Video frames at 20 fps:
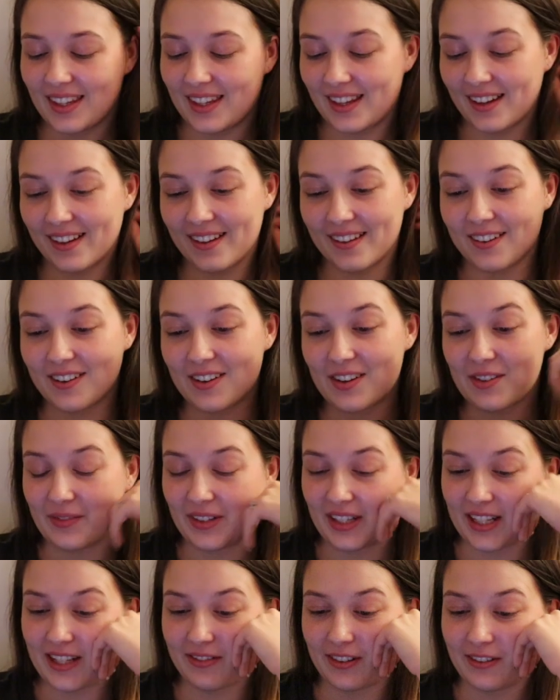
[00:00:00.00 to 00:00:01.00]
Yeah, I can't
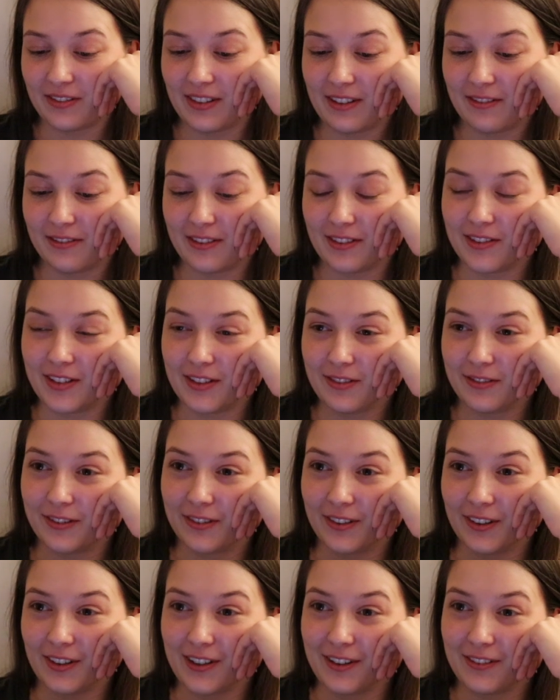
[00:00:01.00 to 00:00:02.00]
believe I've hit
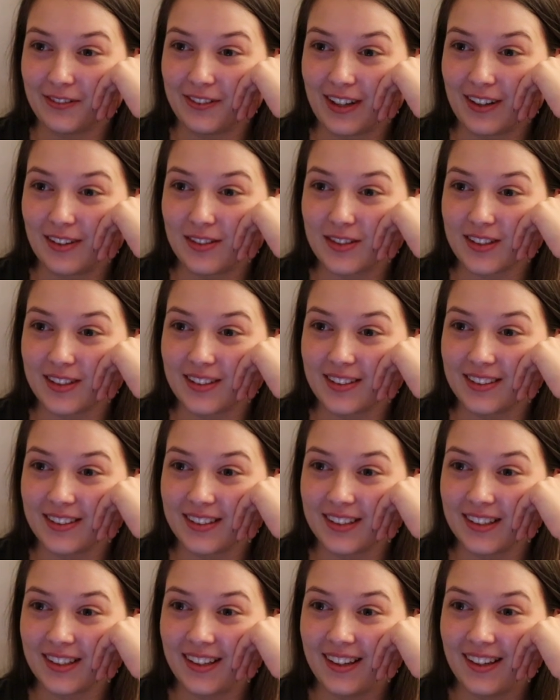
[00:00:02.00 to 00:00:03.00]

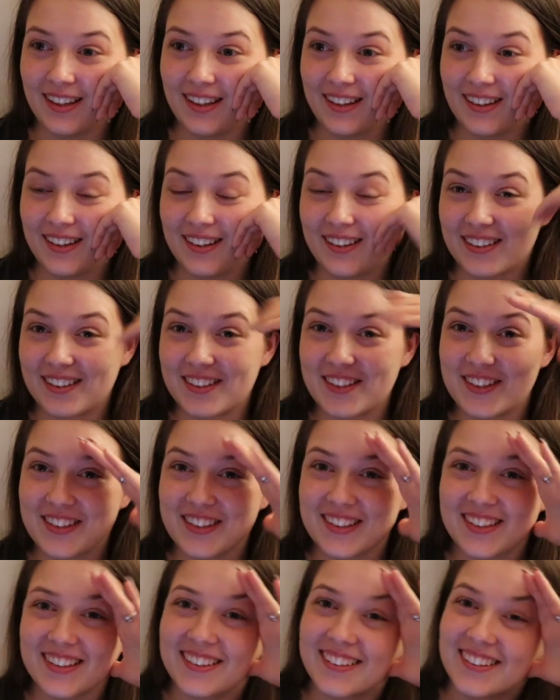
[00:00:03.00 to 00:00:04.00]
54,500. I
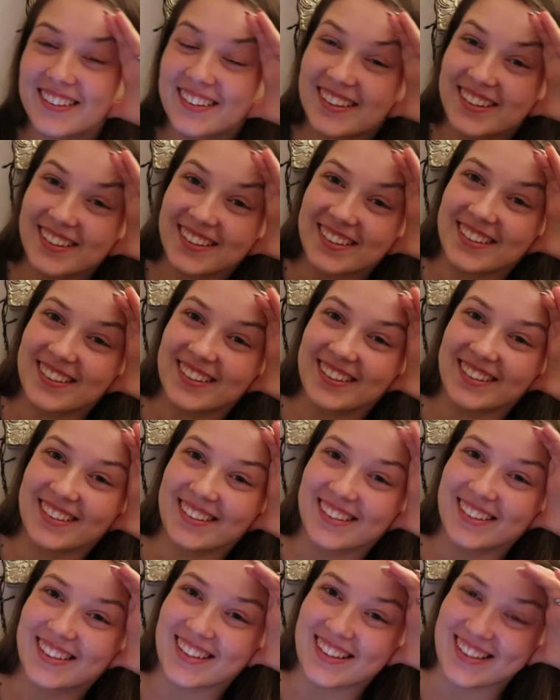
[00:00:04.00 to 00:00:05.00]
just,
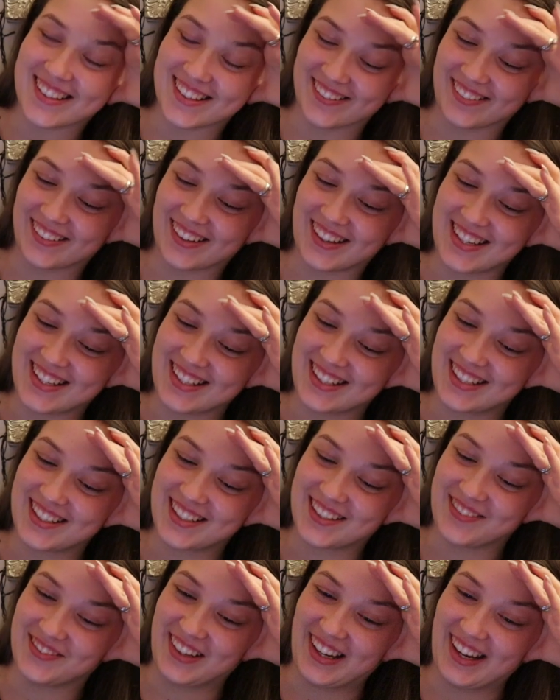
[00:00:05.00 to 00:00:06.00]
oh, that's crazy
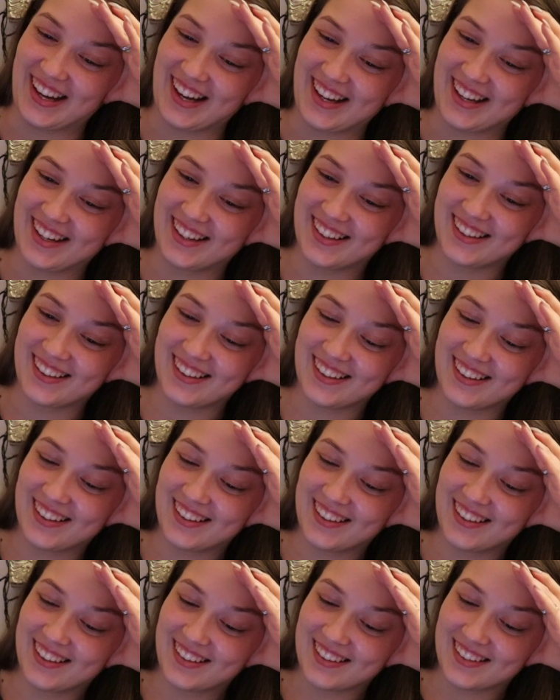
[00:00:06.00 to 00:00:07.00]
to me.
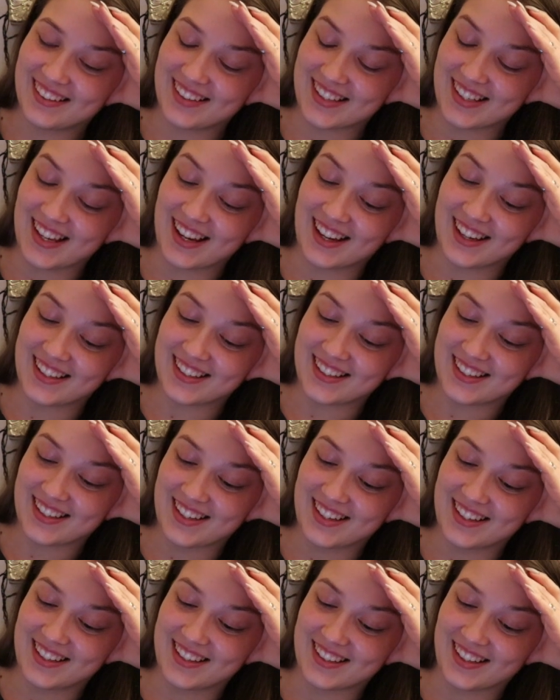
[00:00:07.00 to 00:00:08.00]
It's
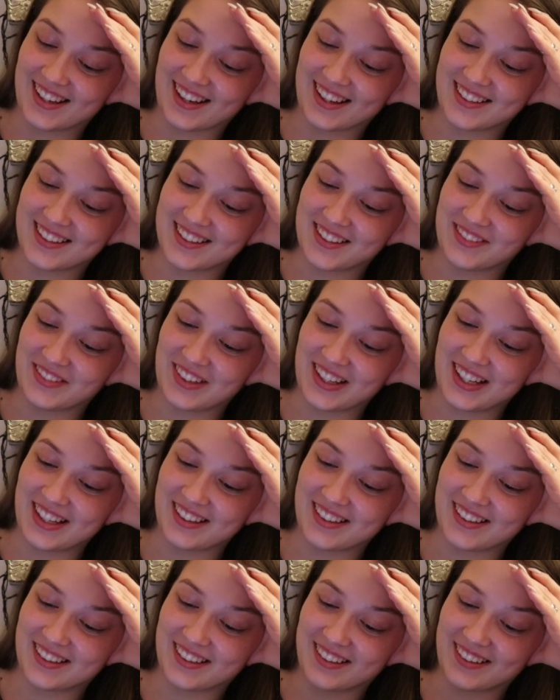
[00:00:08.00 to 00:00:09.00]
actually insane to
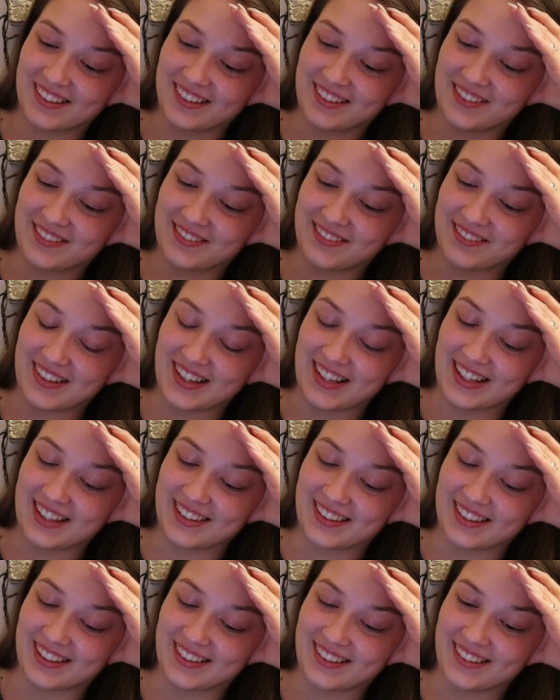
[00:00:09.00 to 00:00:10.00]
me that I've
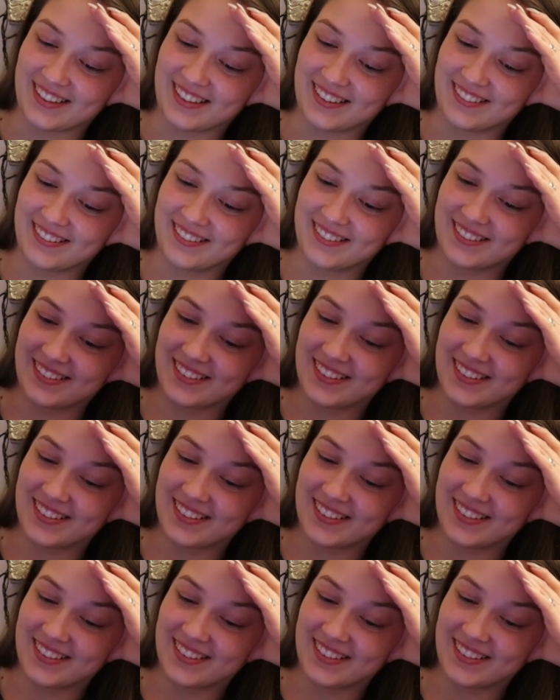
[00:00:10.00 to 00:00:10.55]
hit that now.